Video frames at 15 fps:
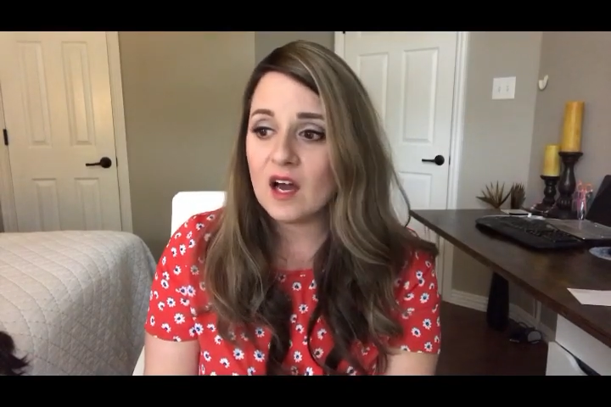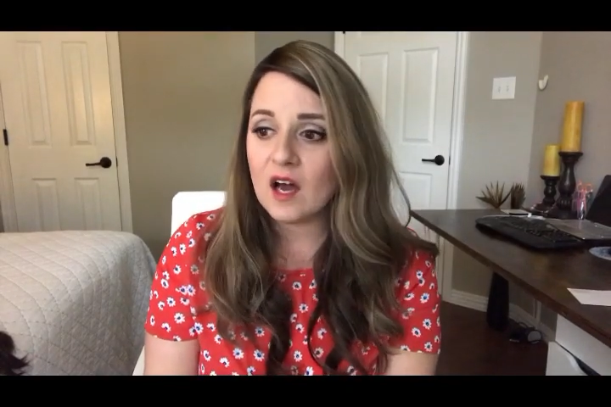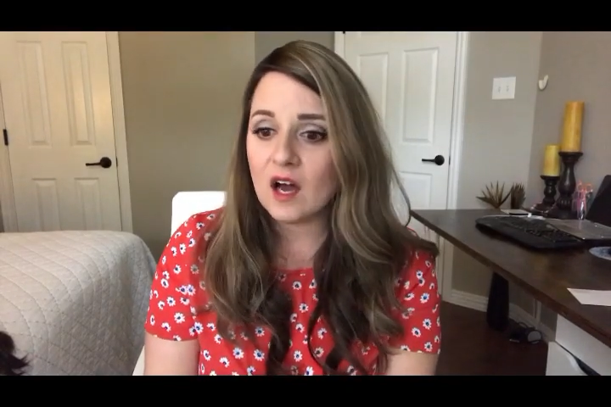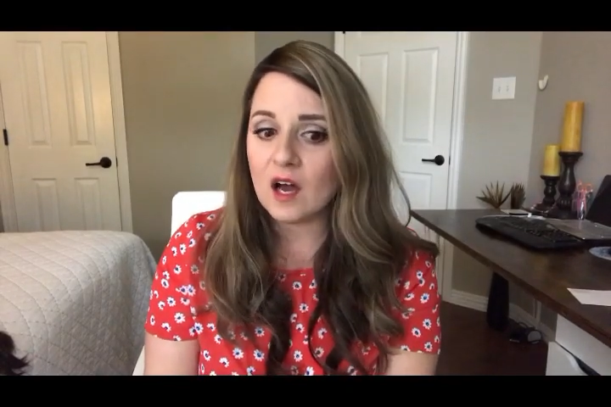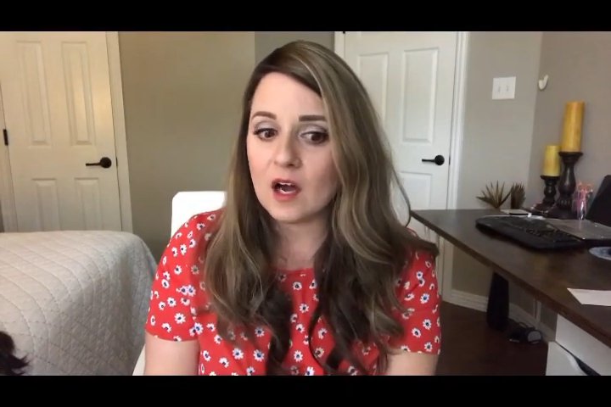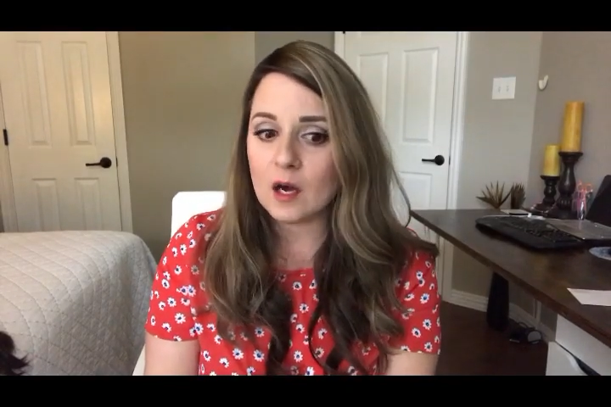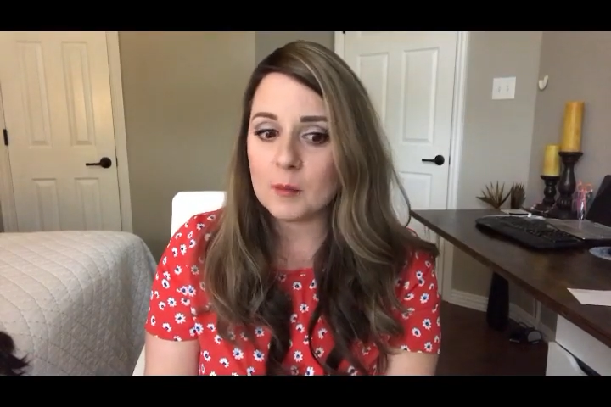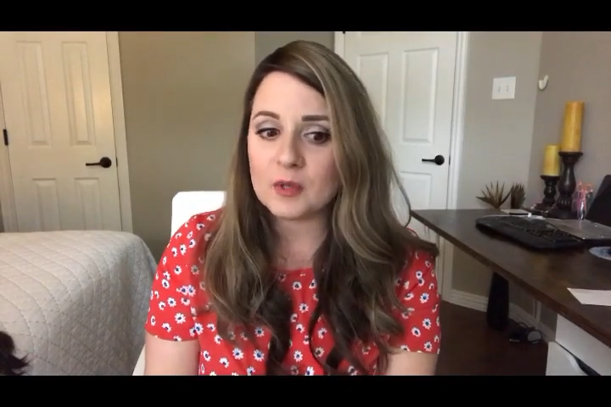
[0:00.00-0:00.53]

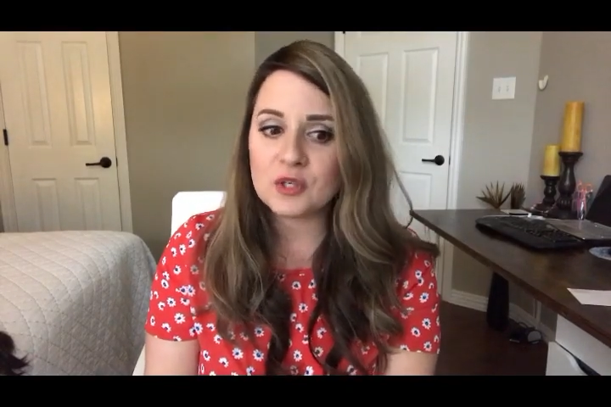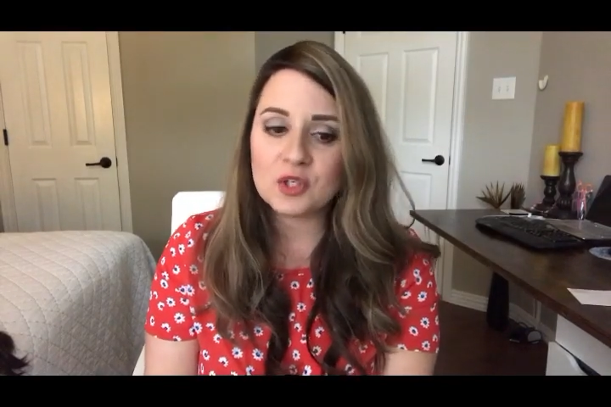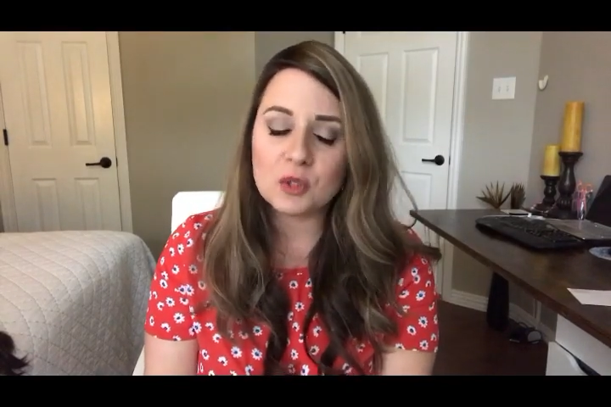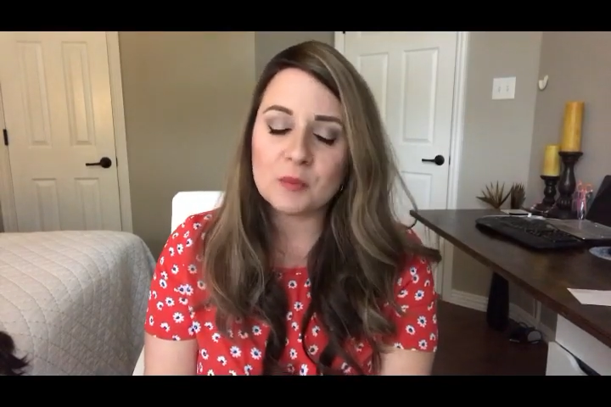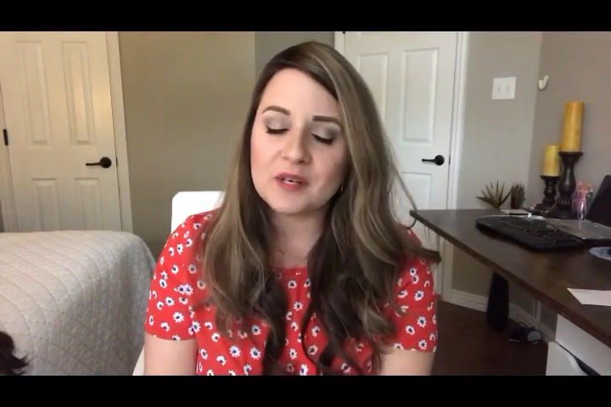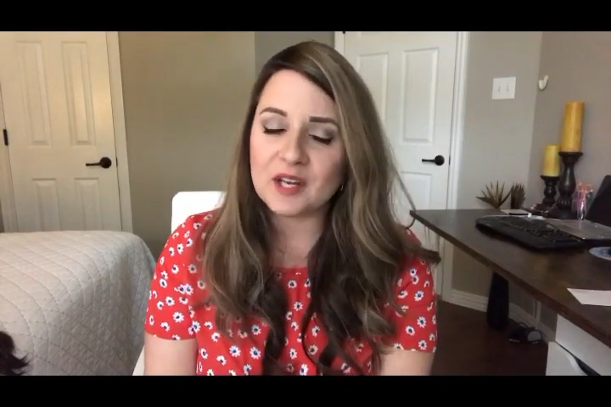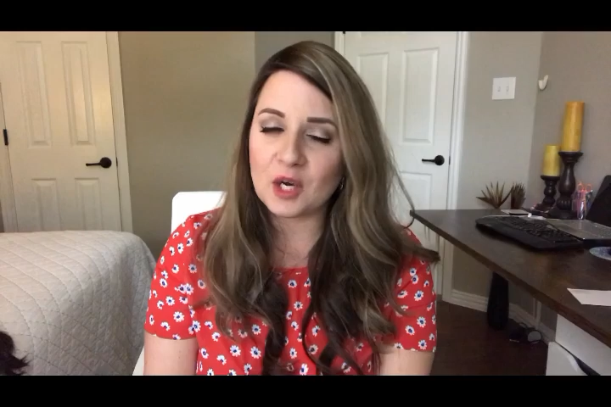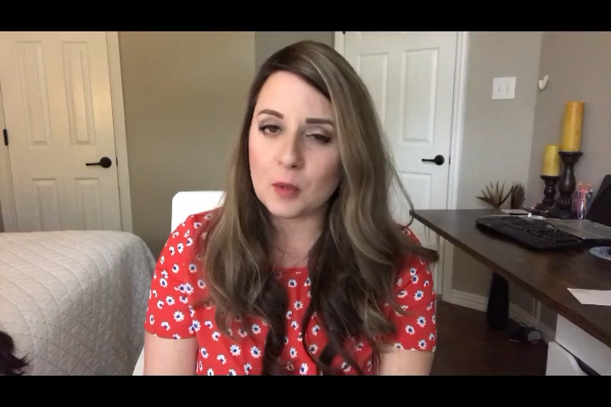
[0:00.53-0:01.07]
a
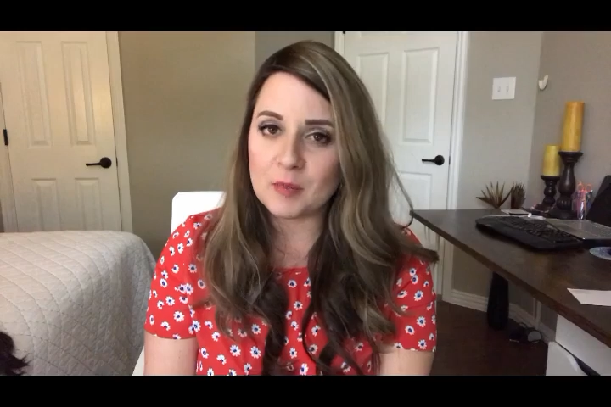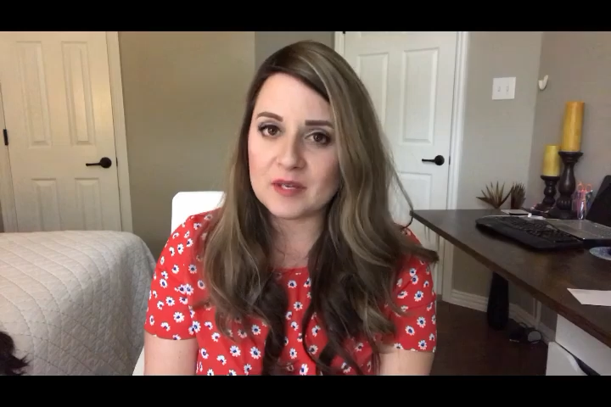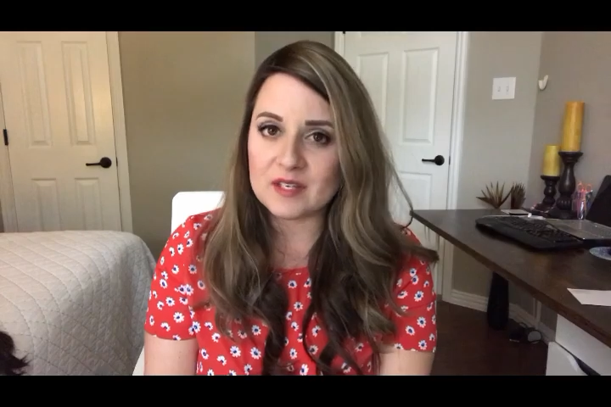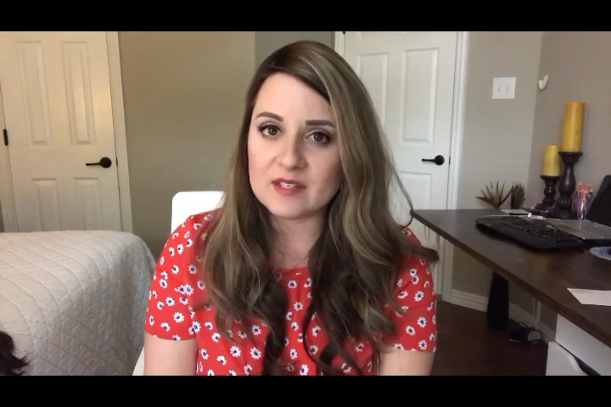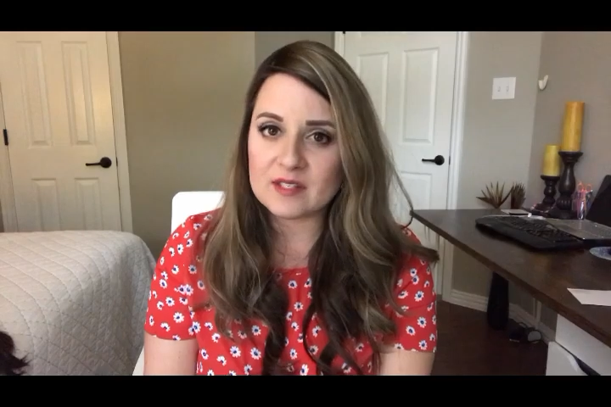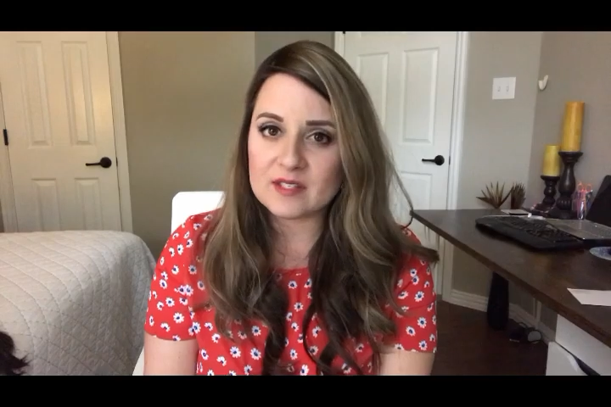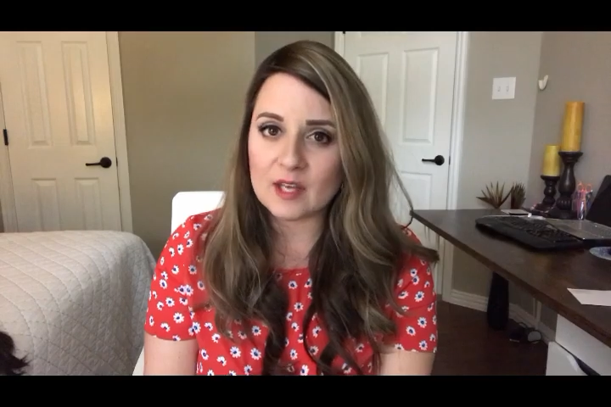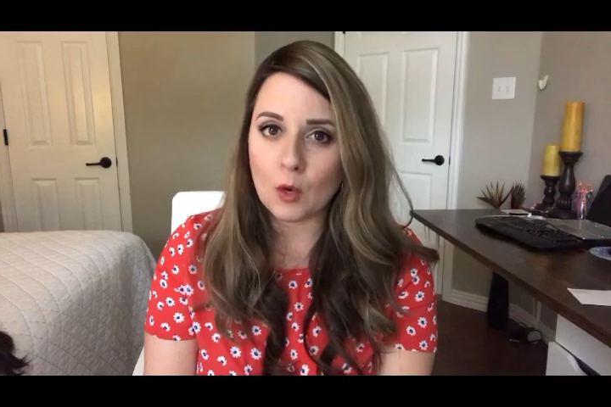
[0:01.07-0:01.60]
human hair
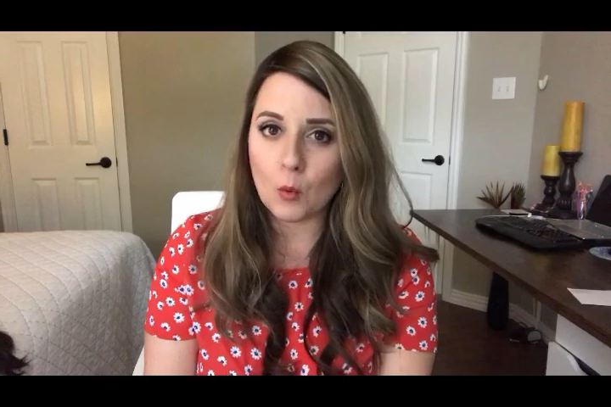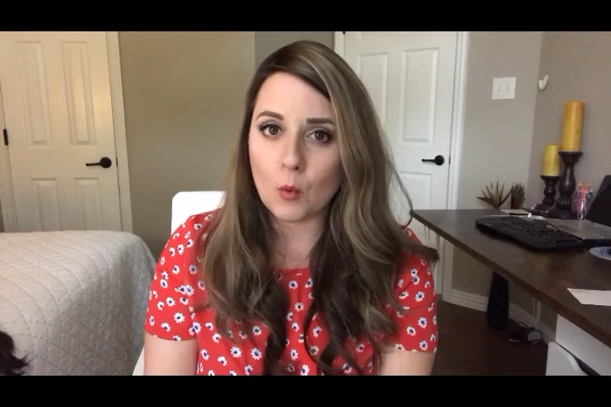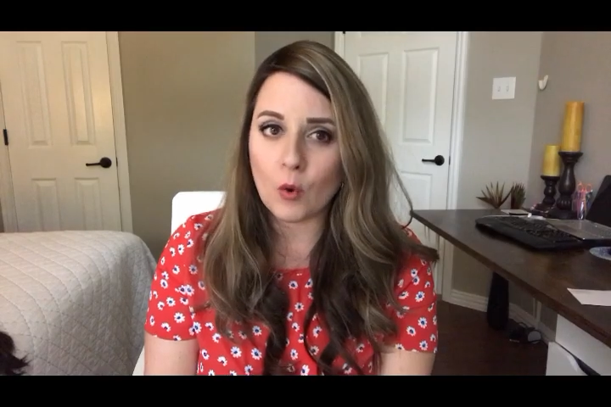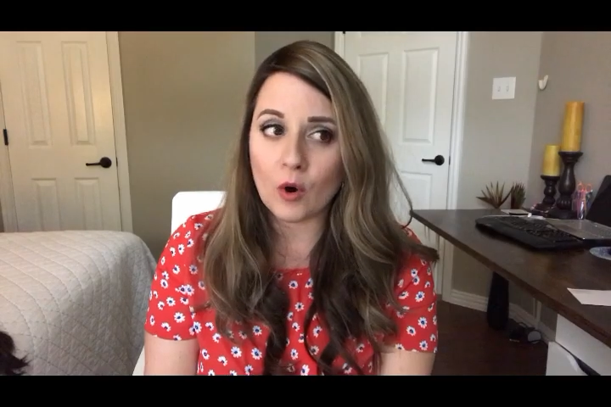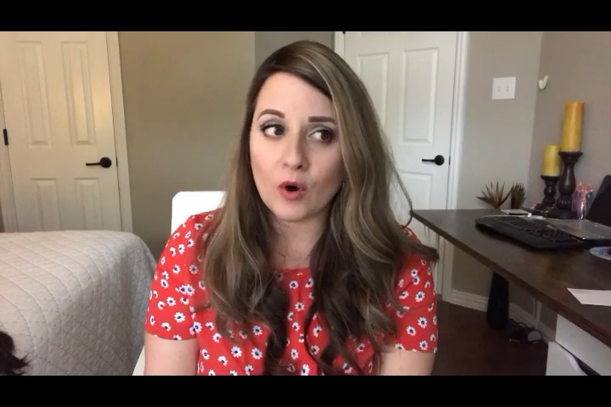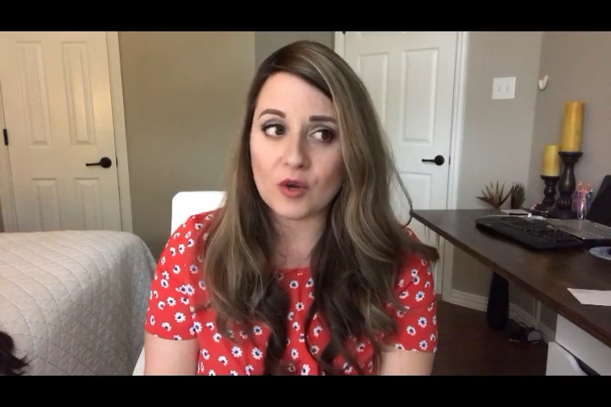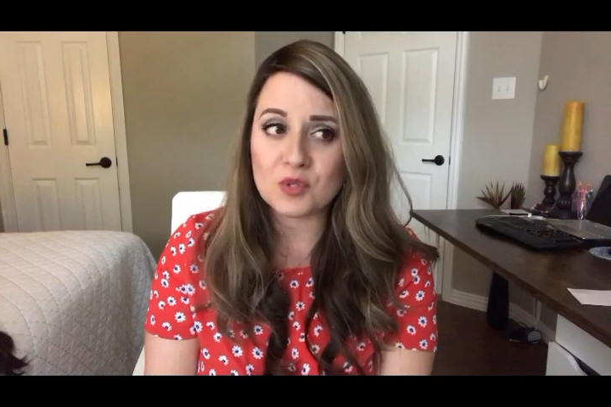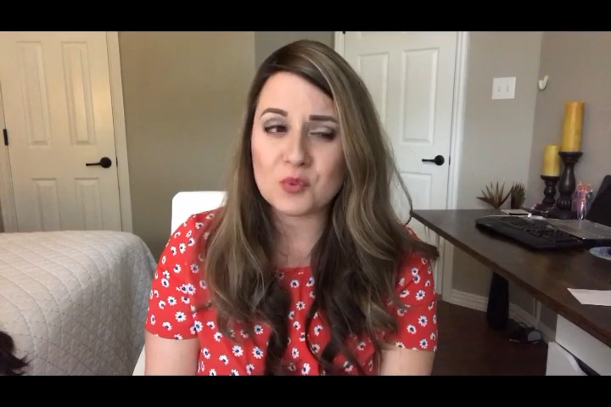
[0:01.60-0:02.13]
piece that
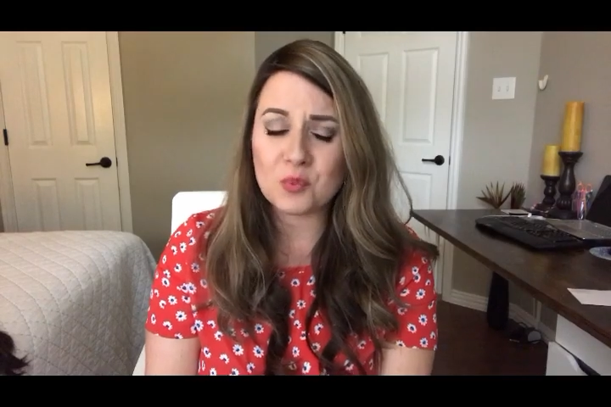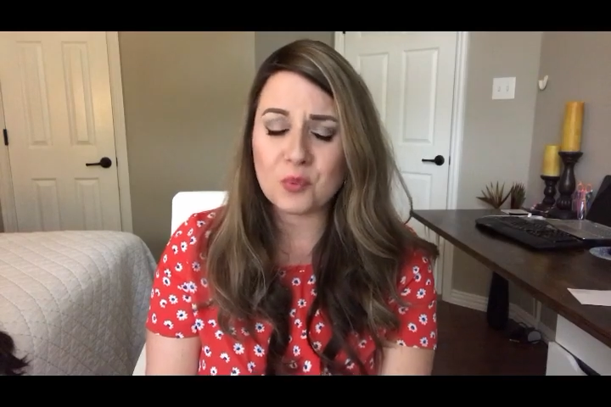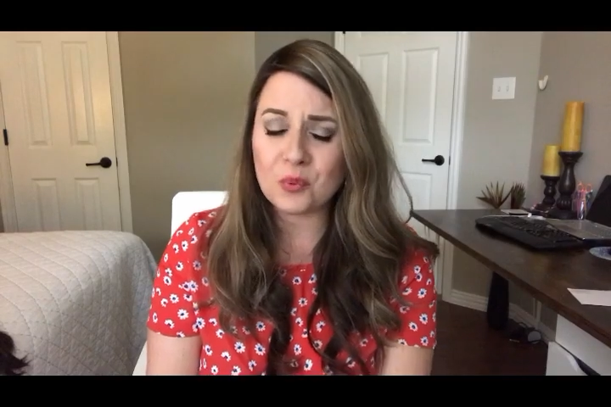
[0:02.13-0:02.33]
works